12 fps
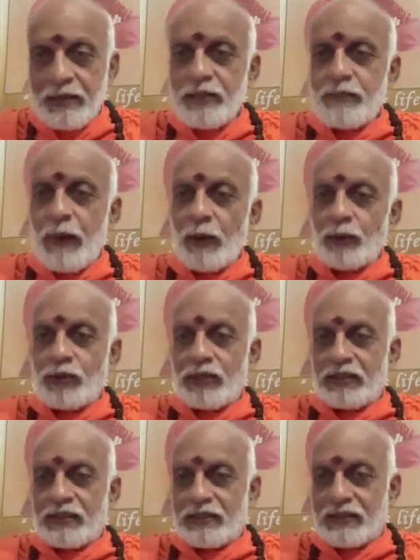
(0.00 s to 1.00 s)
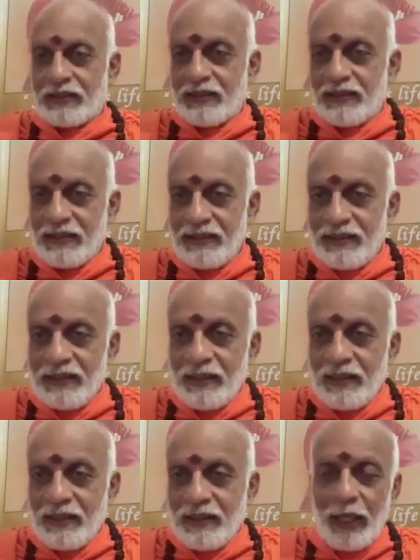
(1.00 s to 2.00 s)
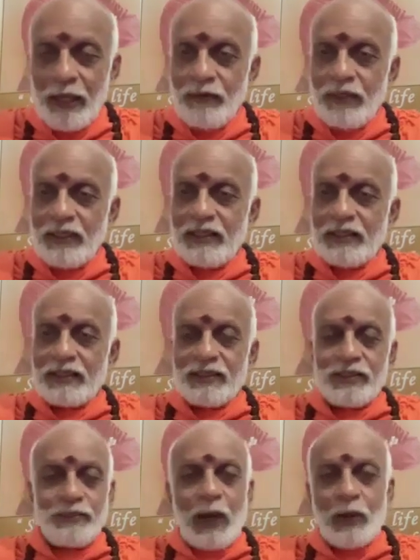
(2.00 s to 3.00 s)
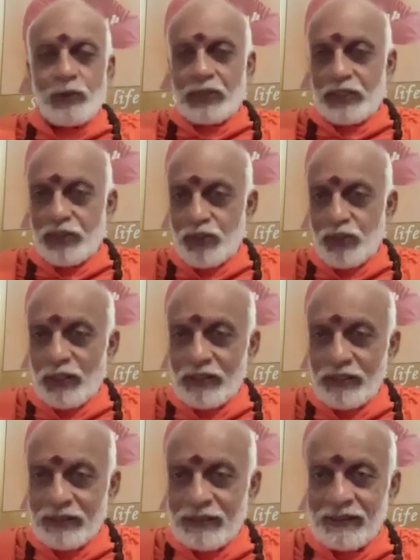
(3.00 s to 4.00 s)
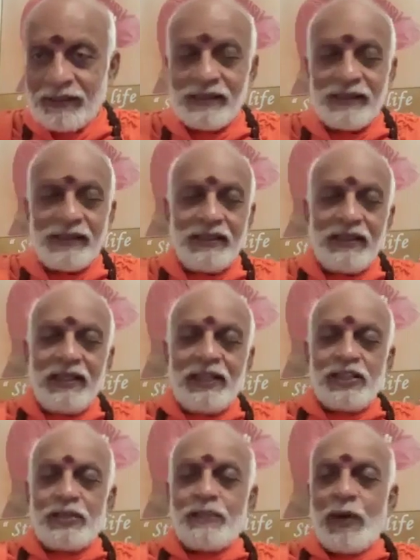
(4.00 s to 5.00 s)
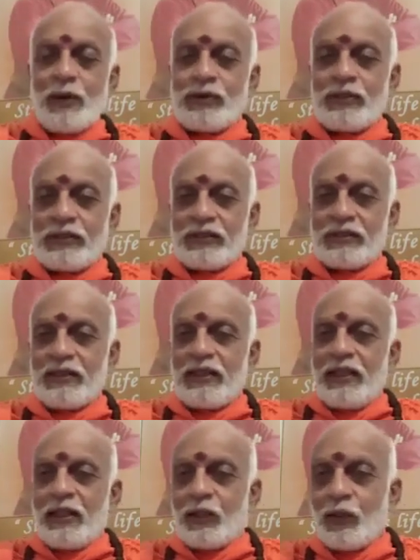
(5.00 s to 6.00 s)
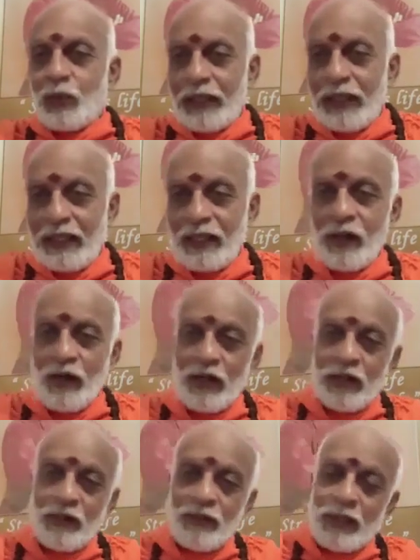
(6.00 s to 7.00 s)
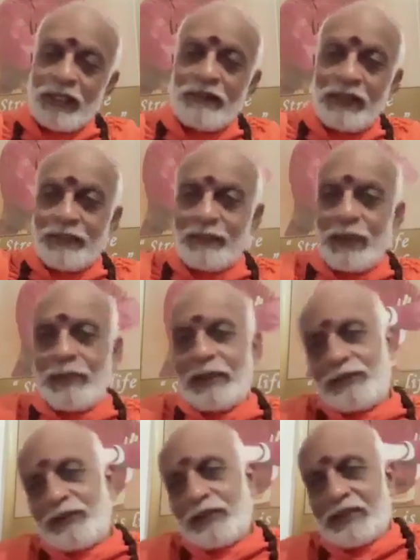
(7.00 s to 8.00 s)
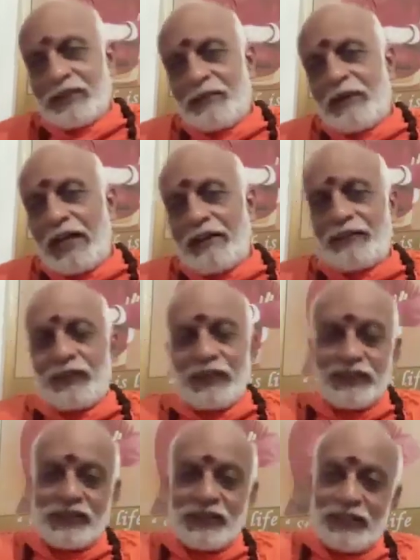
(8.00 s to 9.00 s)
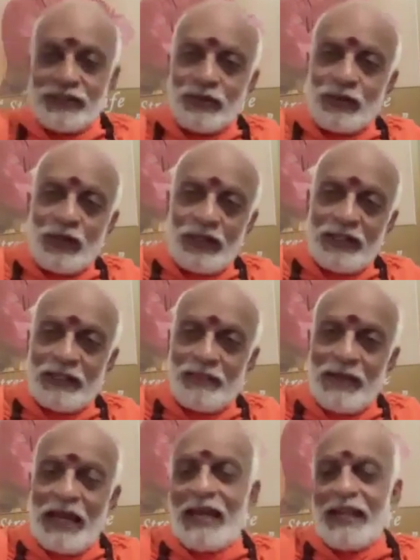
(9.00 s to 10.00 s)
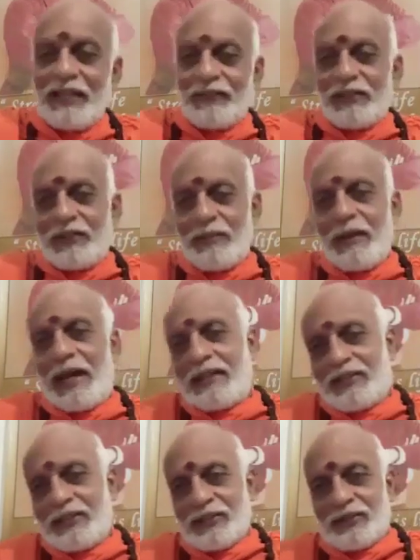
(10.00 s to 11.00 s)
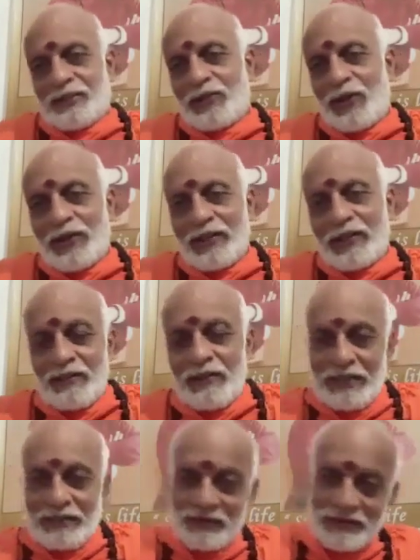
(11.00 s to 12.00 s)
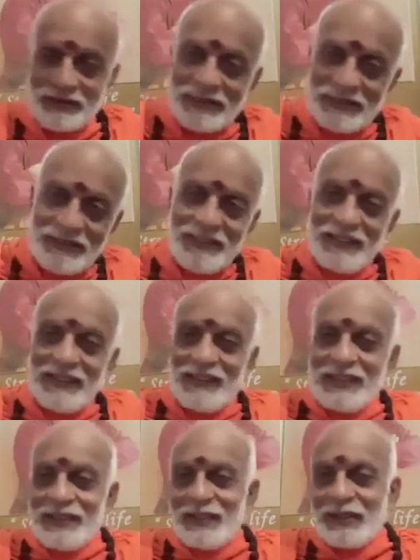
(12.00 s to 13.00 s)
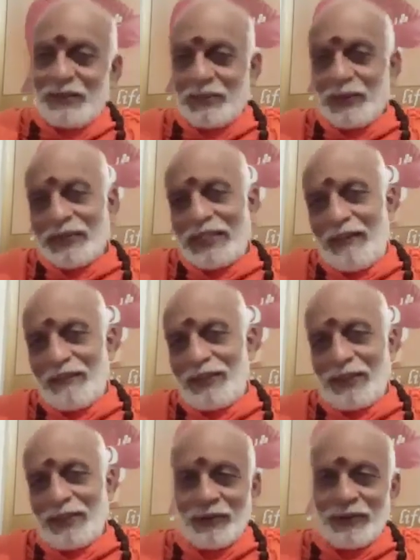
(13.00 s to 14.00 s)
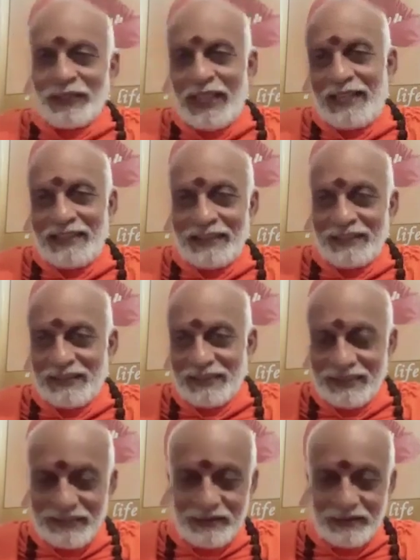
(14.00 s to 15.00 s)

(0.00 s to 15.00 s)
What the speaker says: spouse's behavior, spouse's choices, spouse's cooking, or whatever it may be. If it is a wife, she has to tolerate the man. If there's the man, she has to tolerate the wife. Both have their own realities.